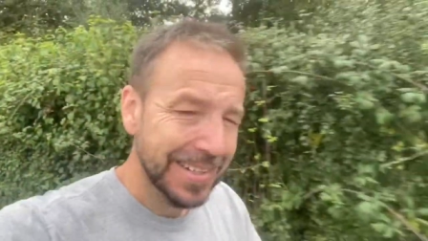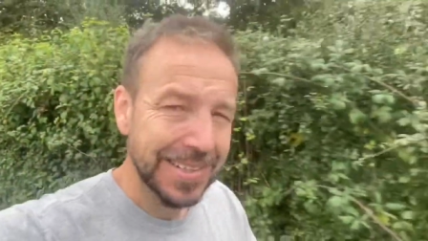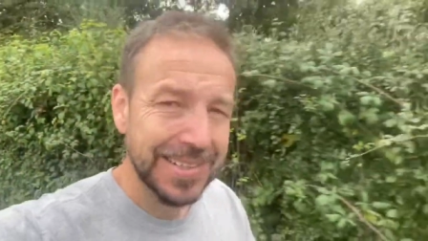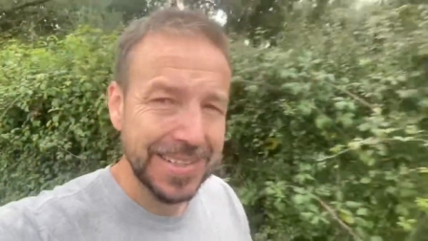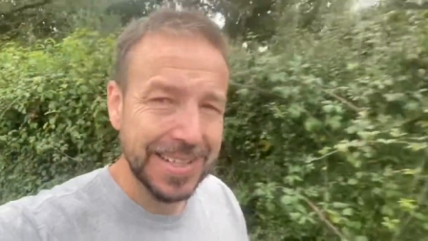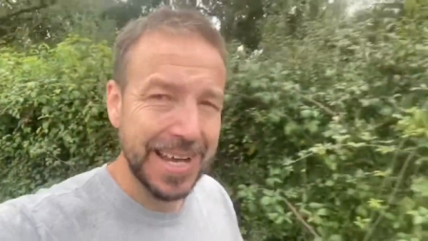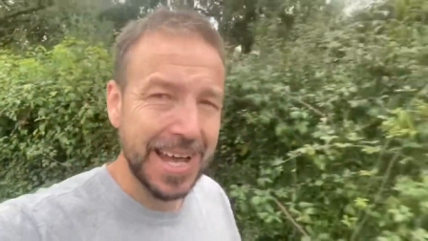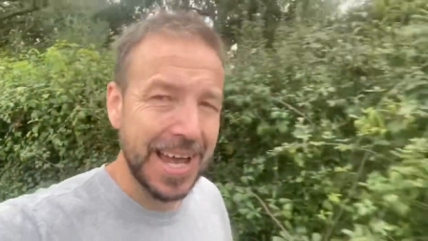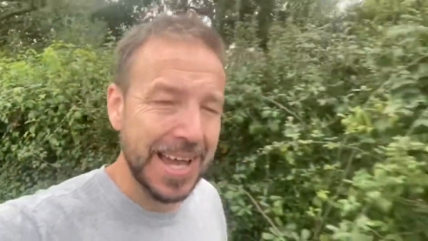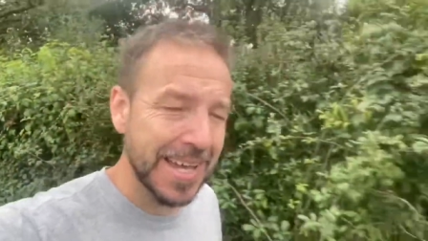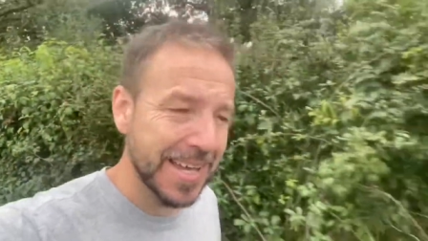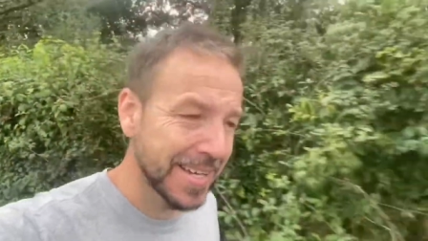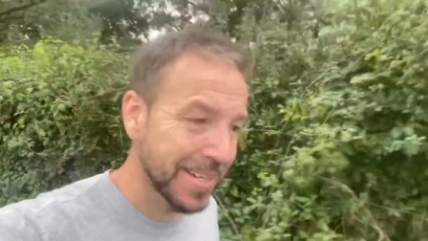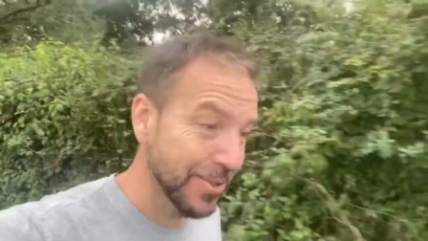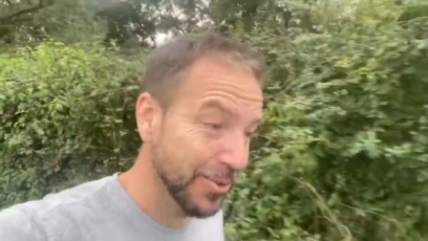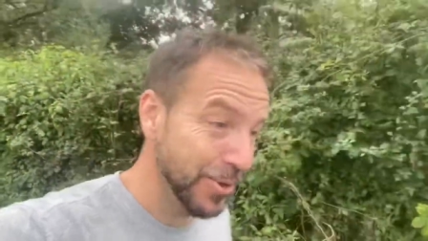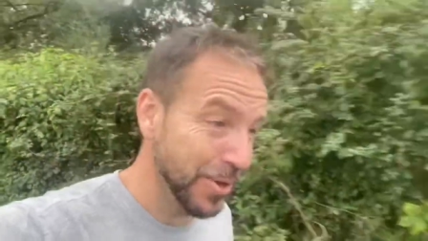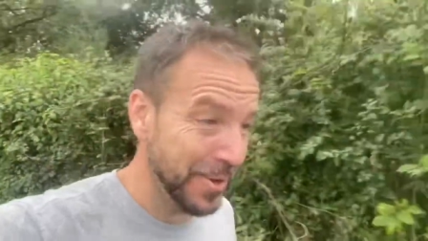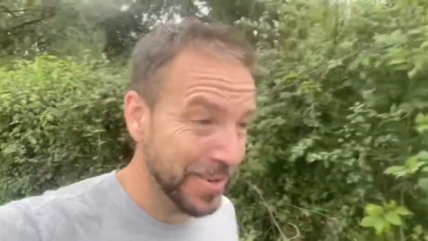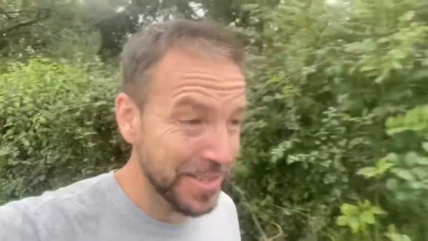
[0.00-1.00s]
today,
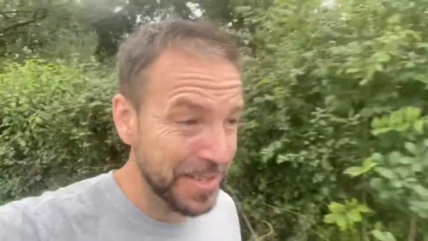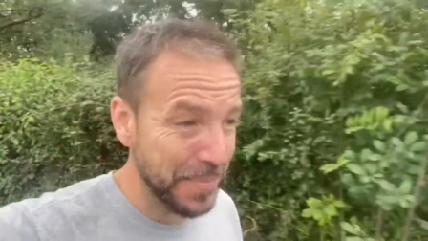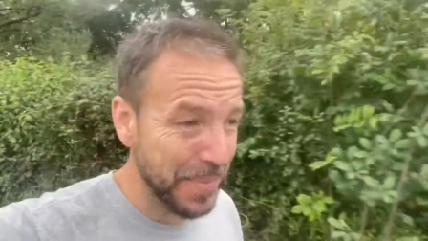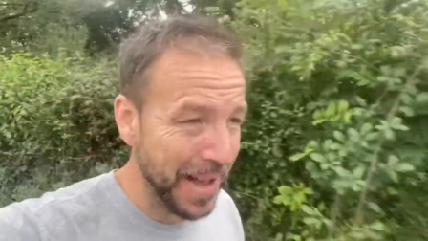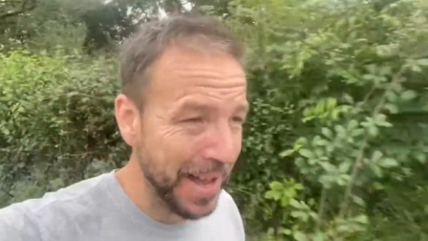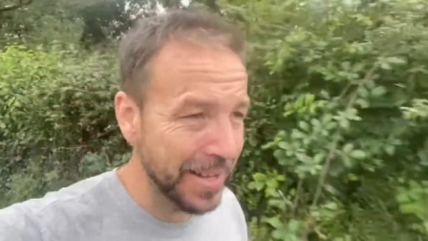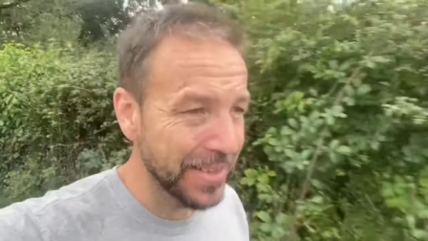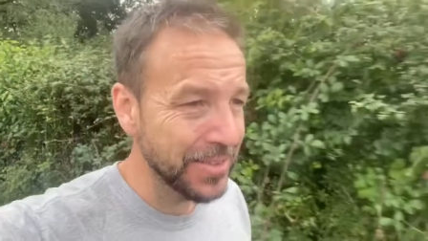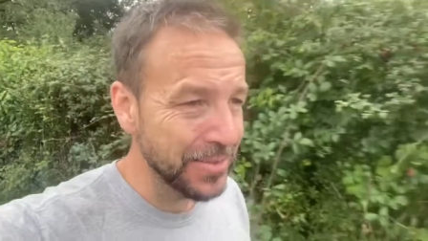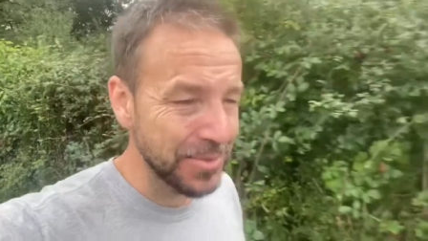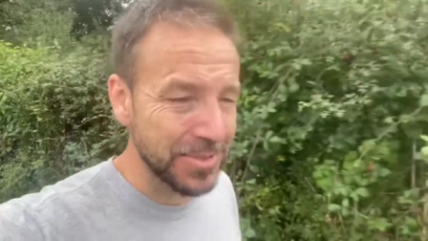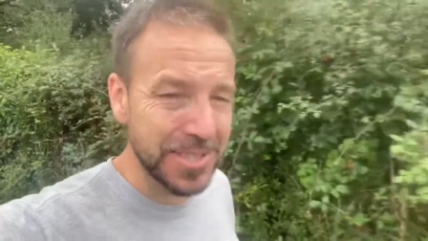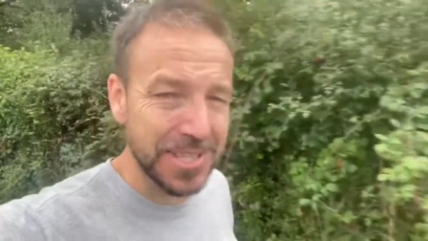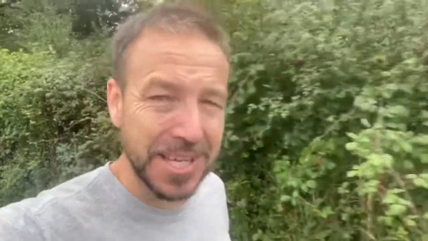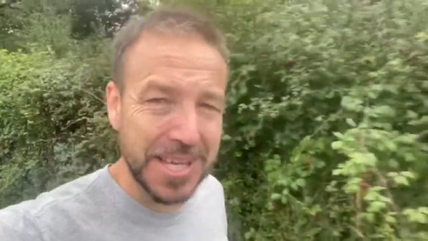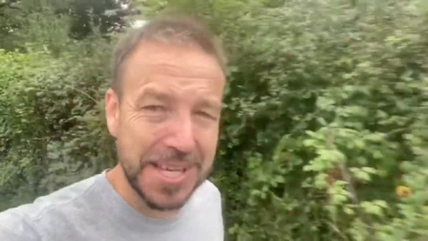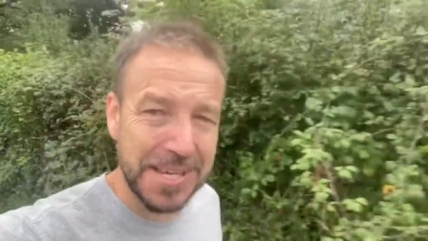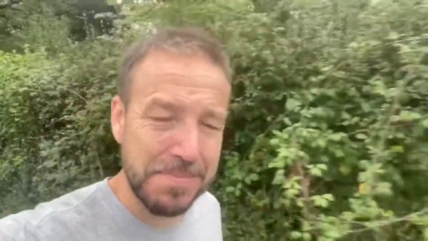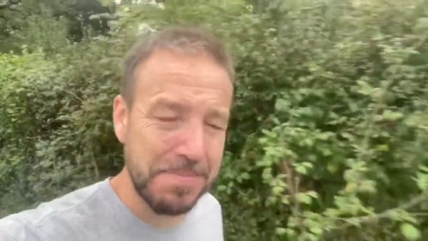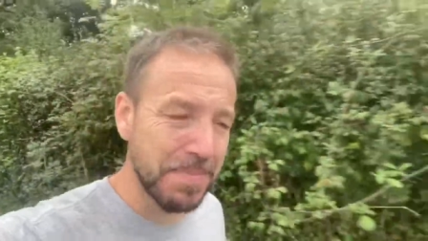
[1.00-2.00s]
although it depends, we'll
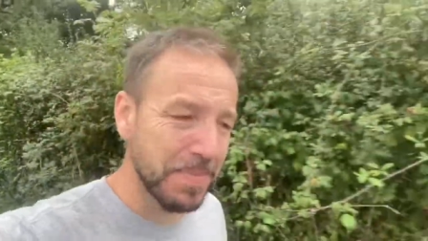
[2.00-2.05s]
see.